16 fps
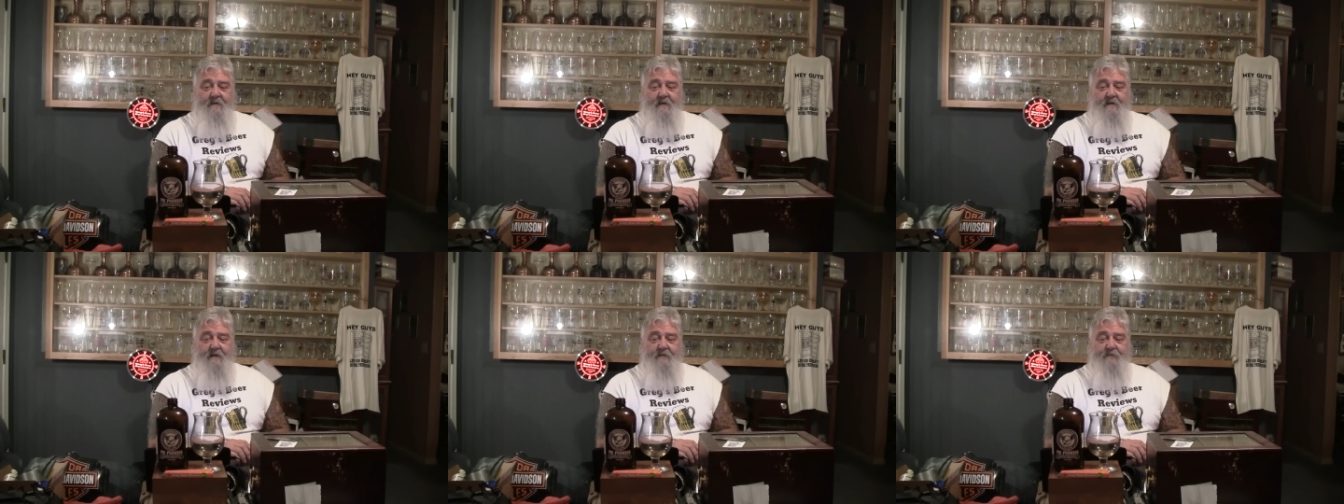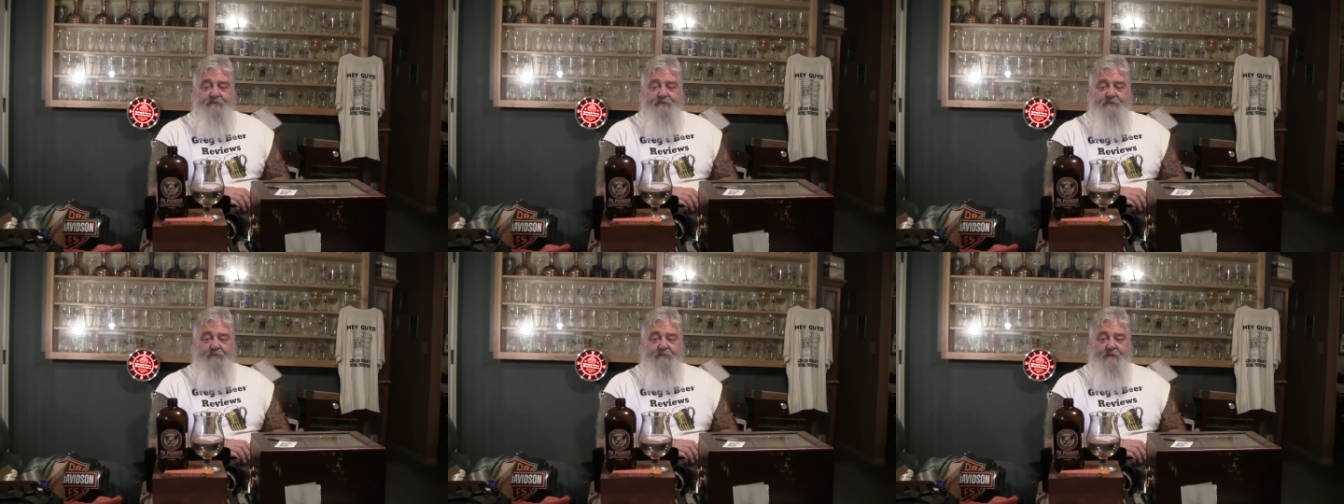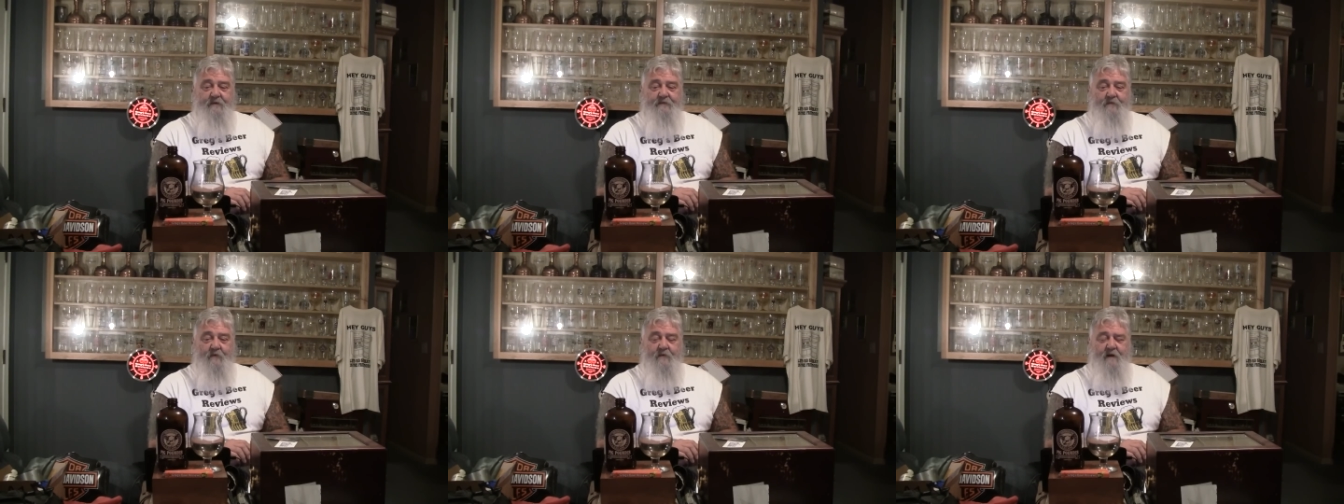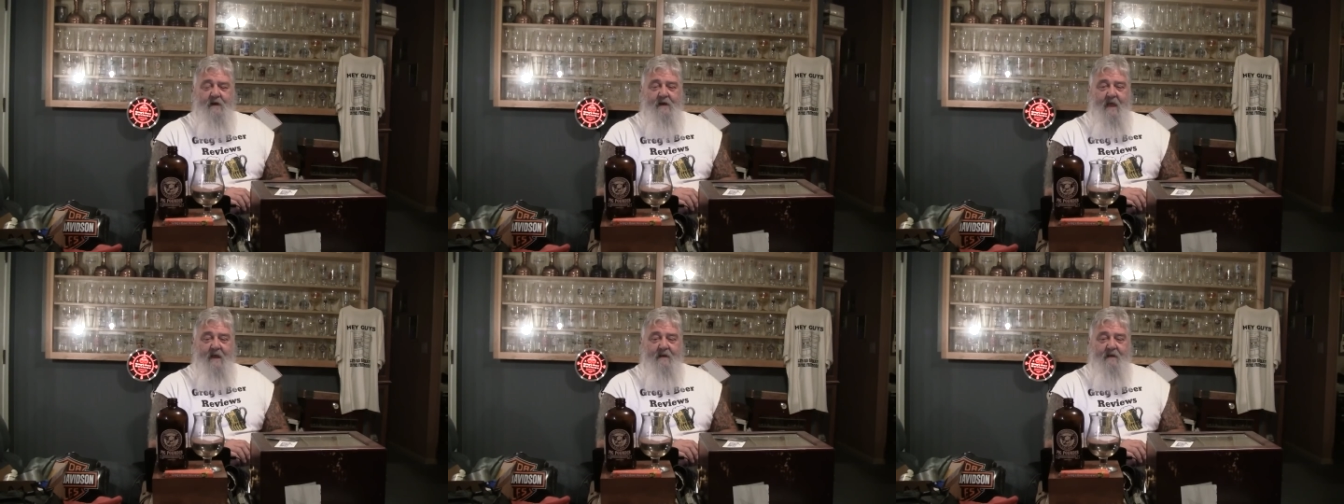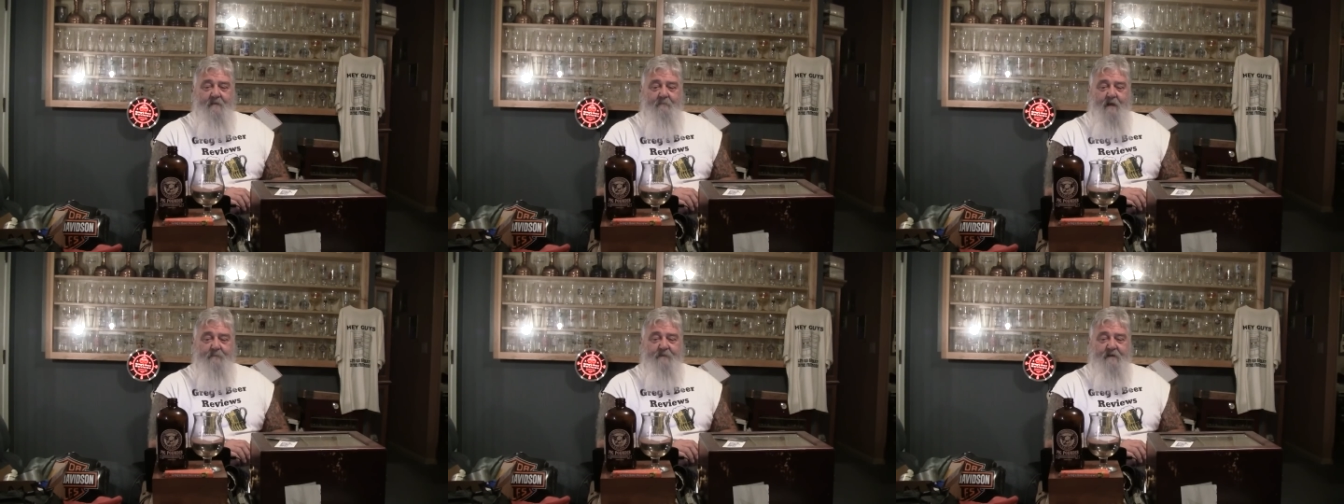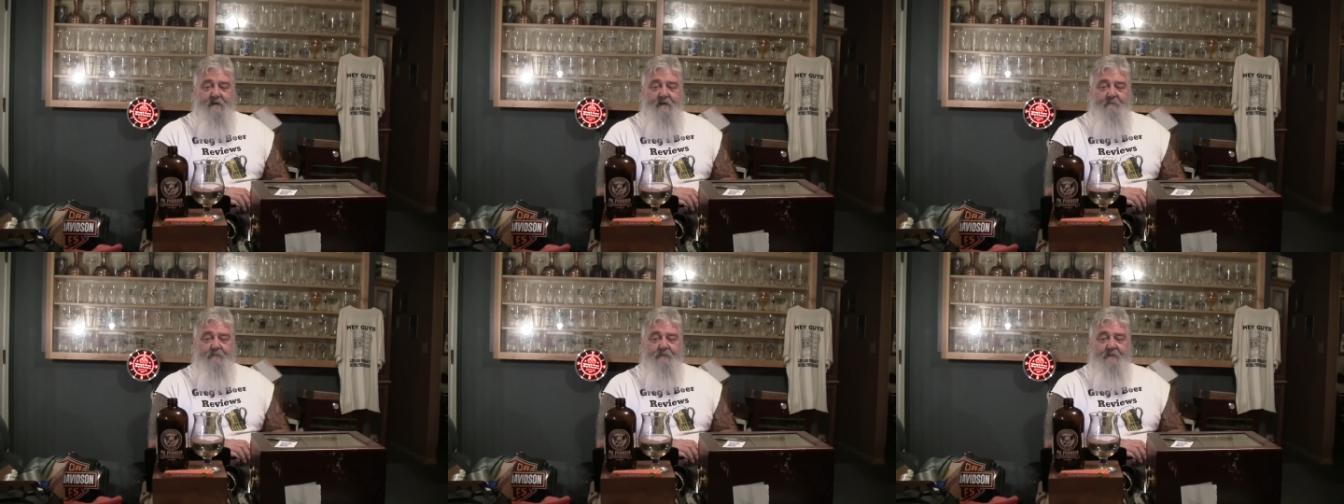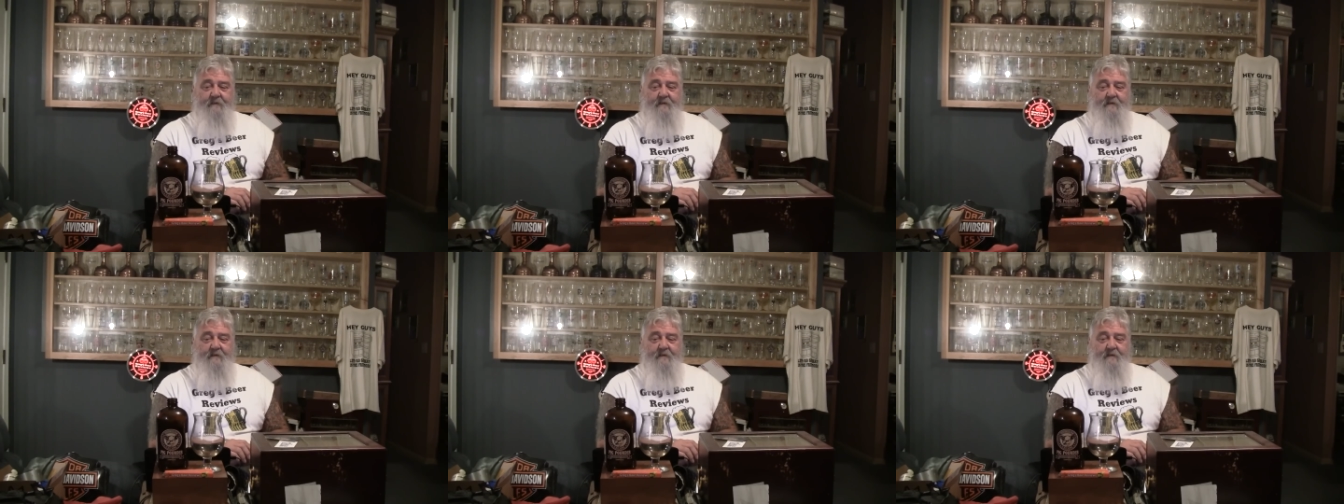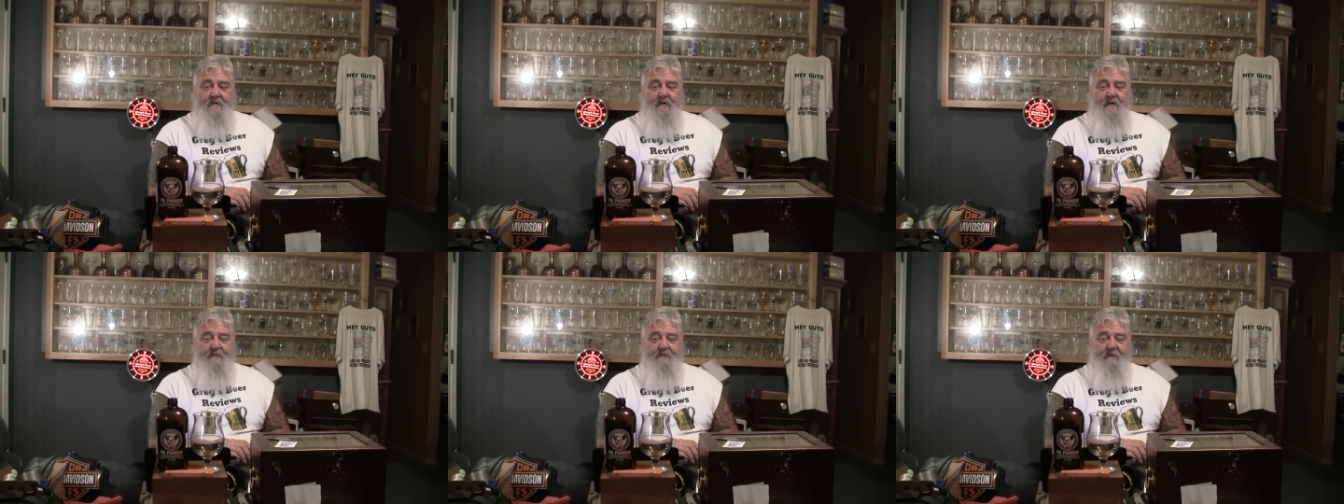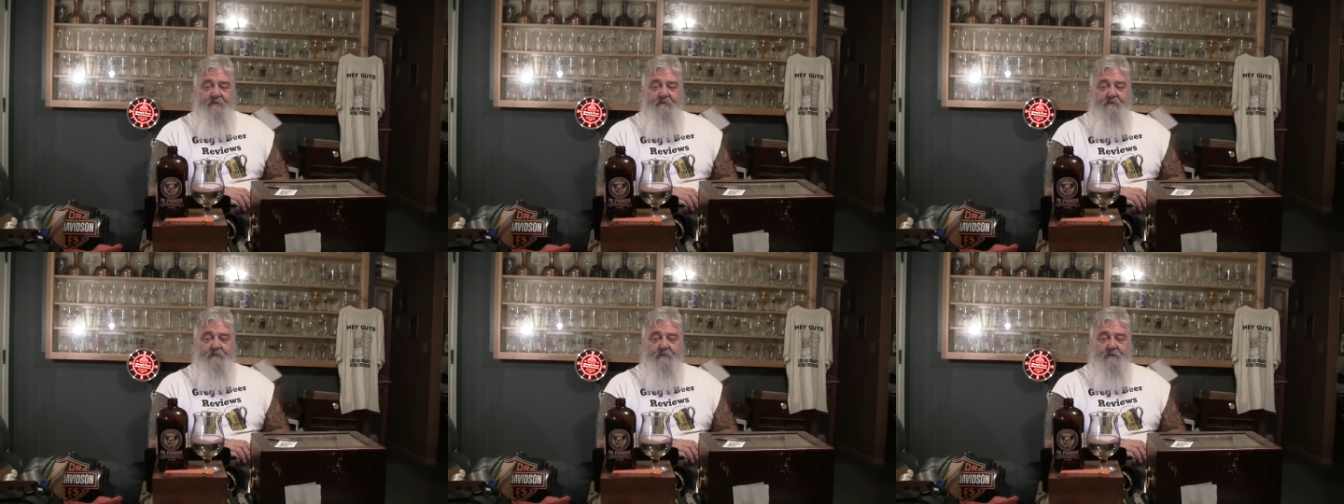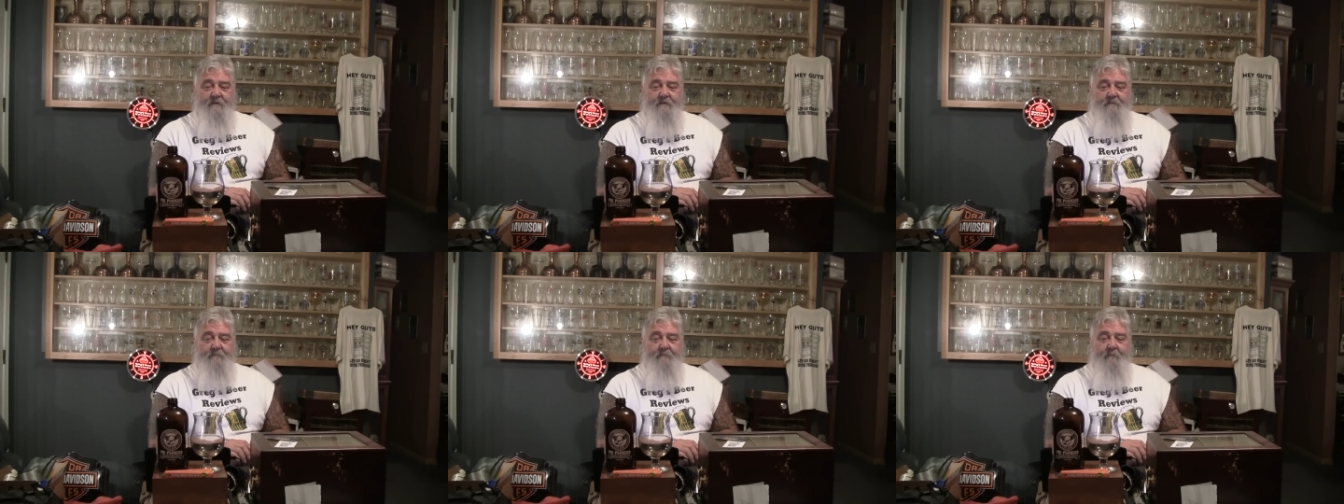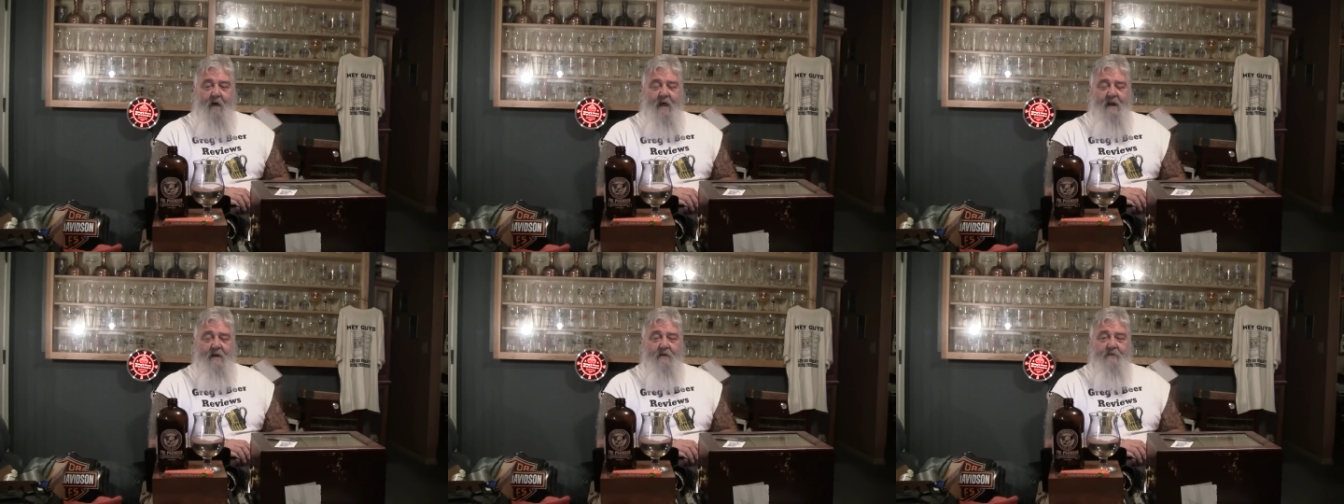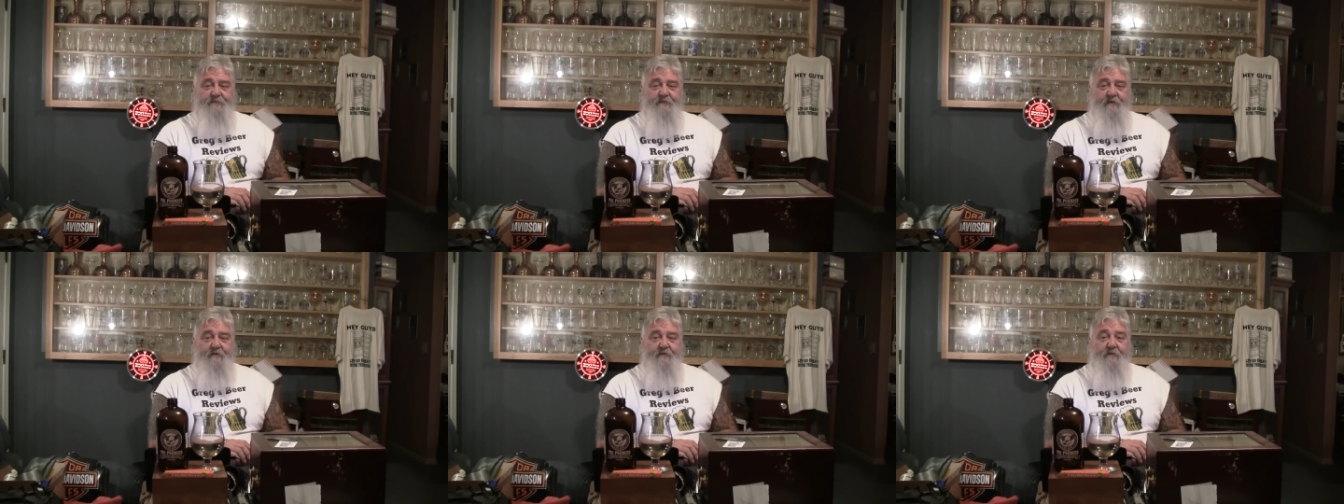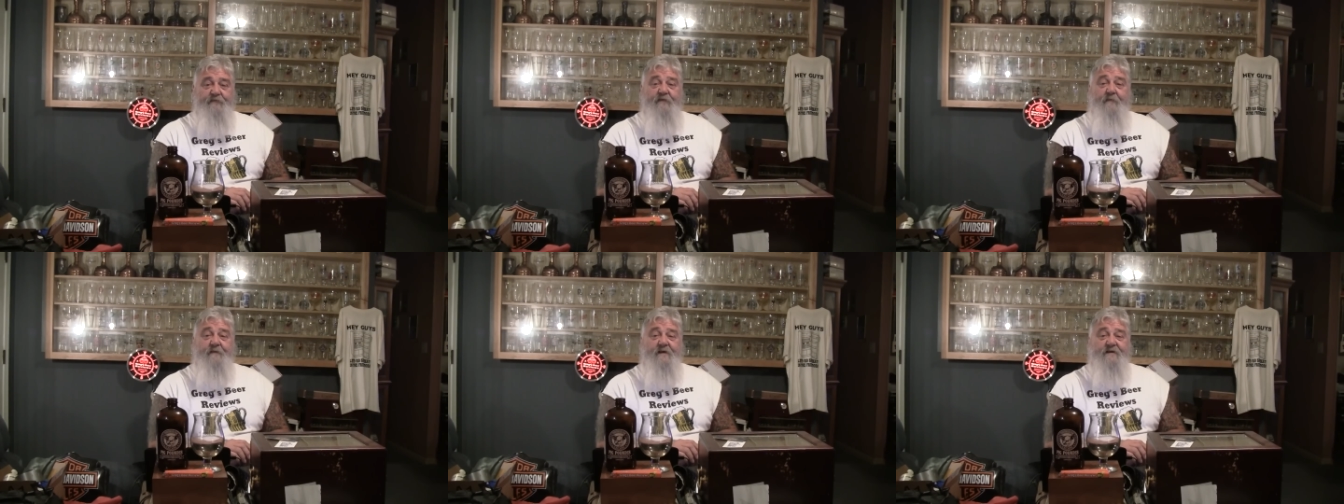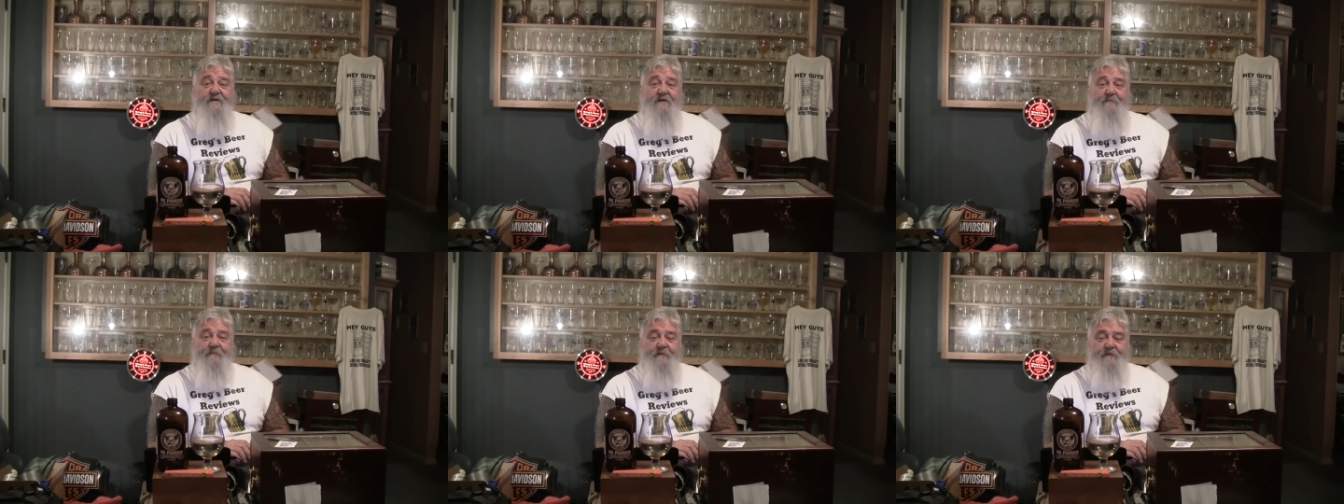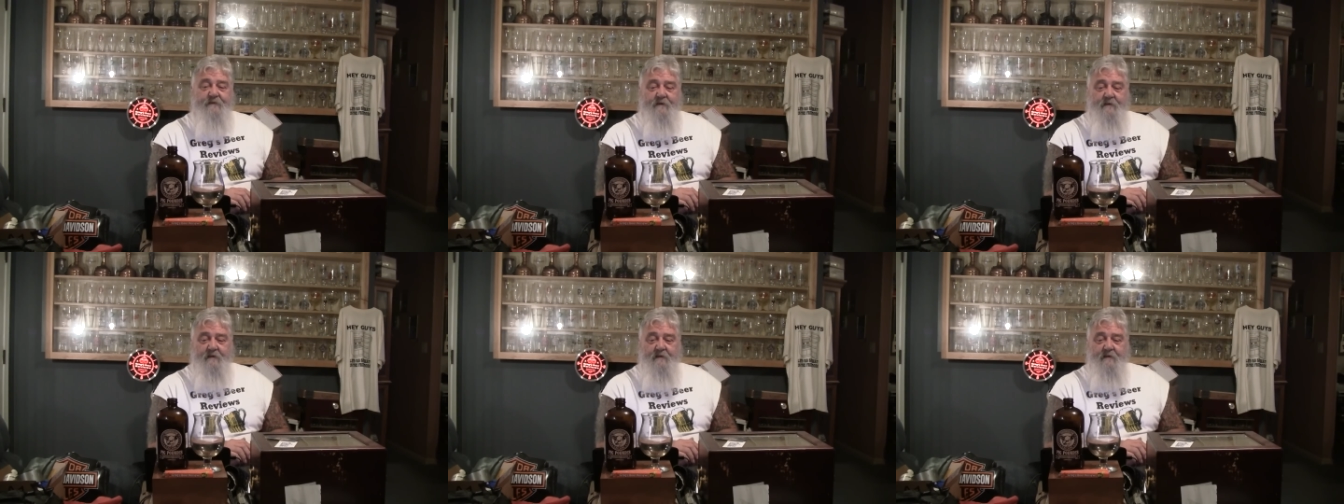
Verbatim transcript: I go to uh, North Carolina, I might pick up uh, another uh, bottle or two of something different